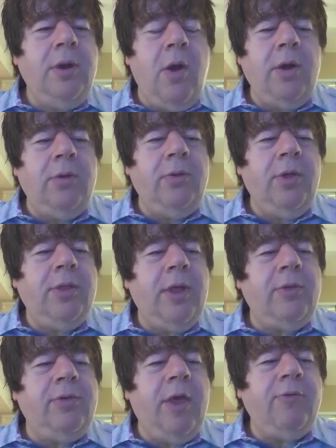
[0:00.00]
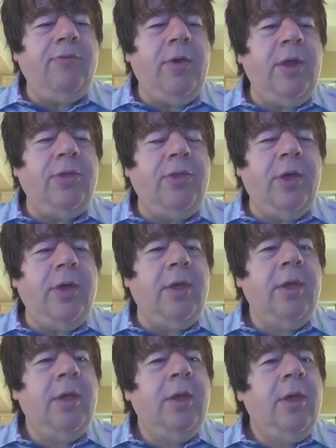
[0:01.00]
no, I don't think that's safe. And I think,
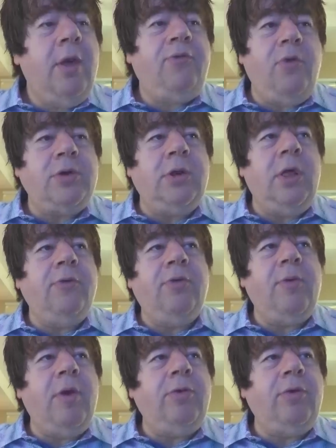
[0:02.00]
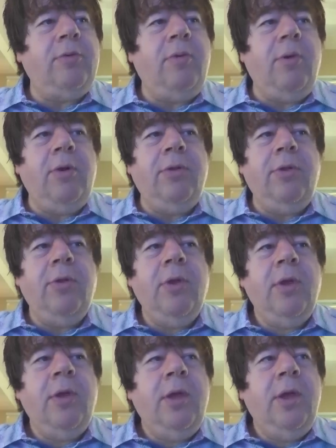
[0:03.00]
unfortunately for the rest of the world,
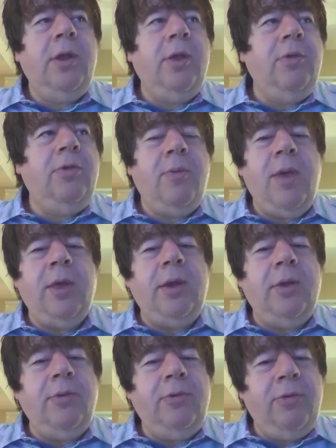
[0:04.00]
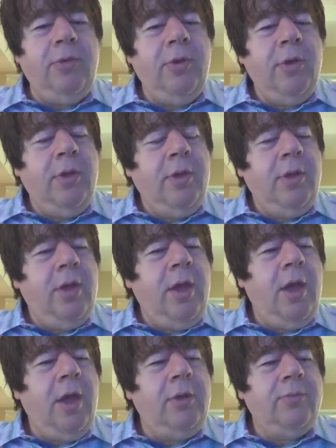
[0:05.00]
it is the way it is.
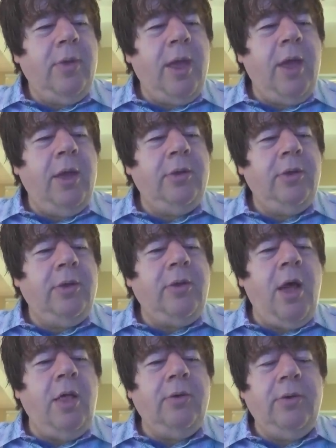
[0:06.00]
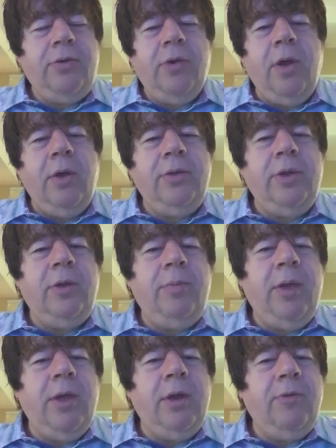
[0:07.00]
And the dollar is the currency
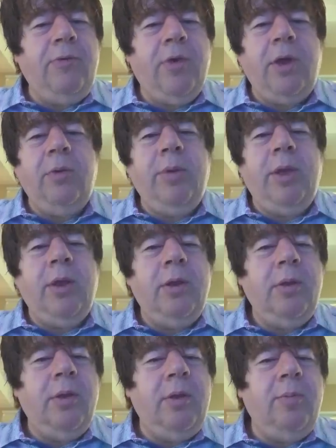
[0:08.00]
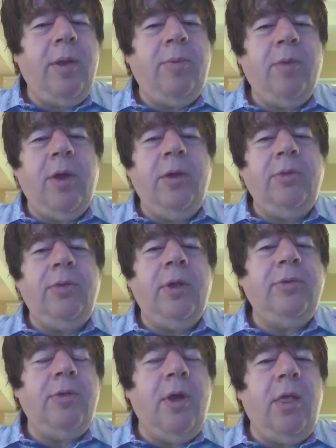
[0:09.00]
to be in. If you're going to be in a paper currency,
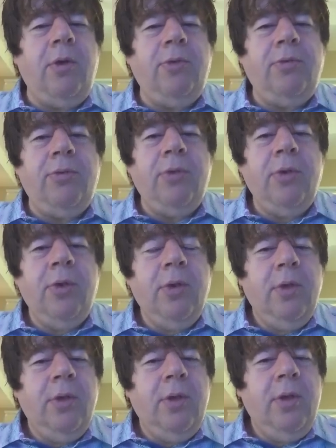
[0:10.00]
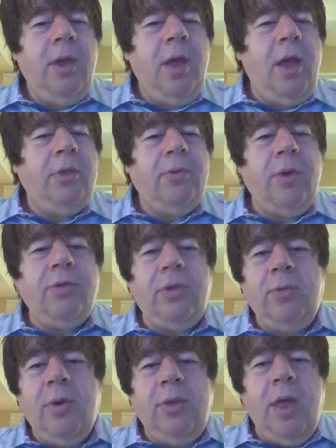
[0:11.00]
it's dollars. The rest
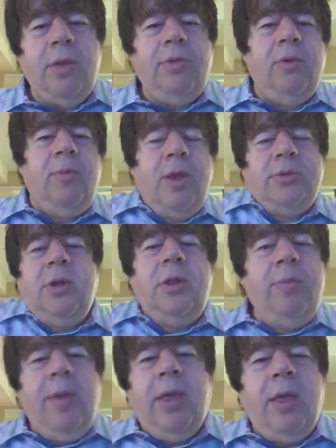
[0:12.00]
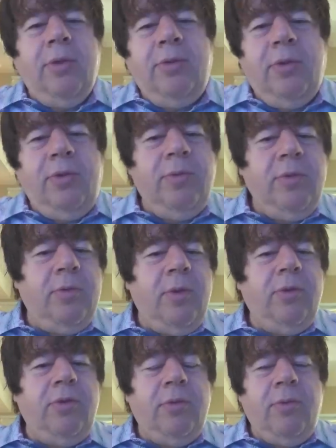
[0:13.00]
of the world, not so much. And the banking systems of
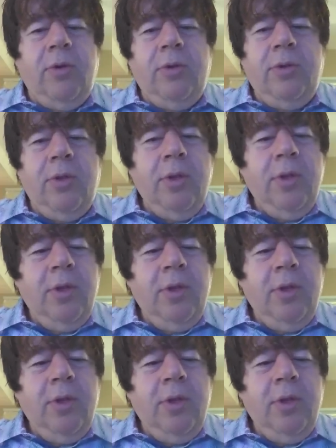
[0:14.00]
the rest of the world,